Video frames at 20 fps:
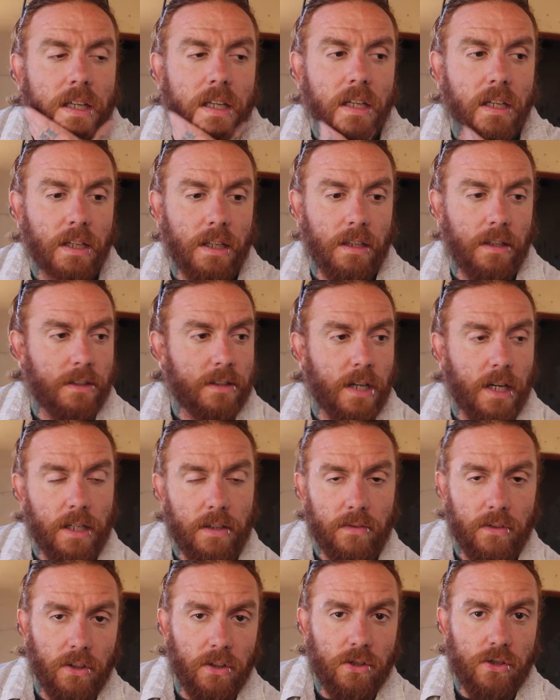in a tiny
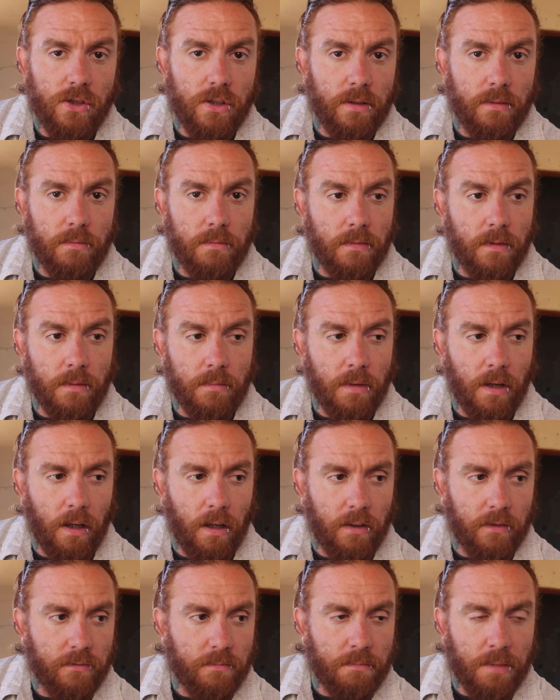village in the
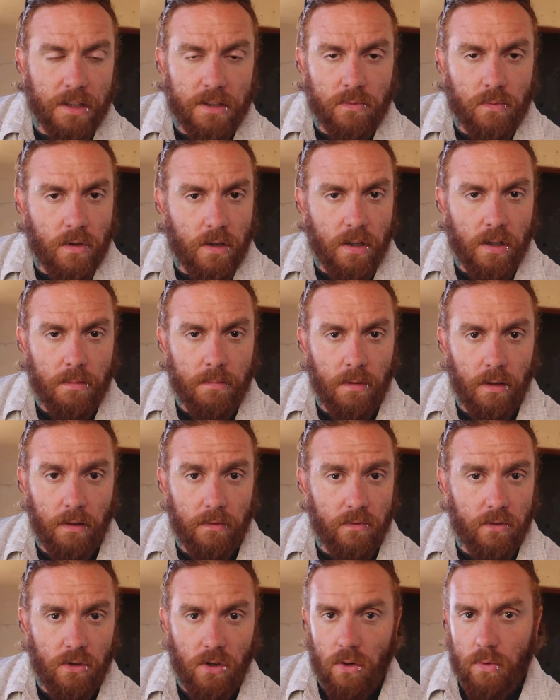middle of Botswana, in the middle
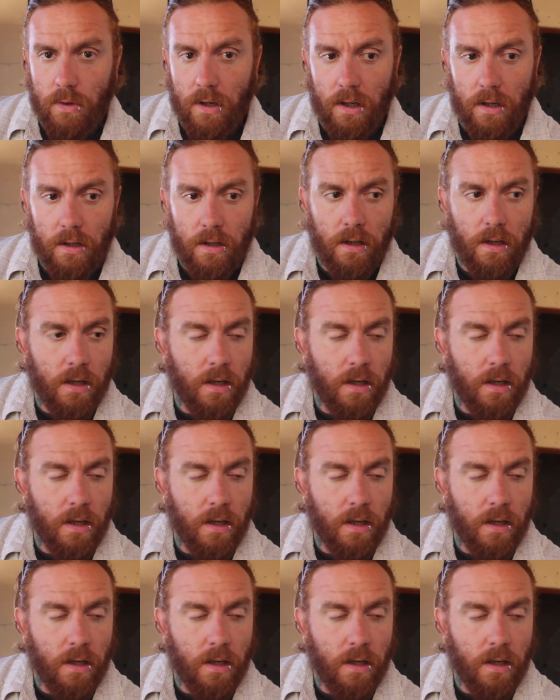of nowhere.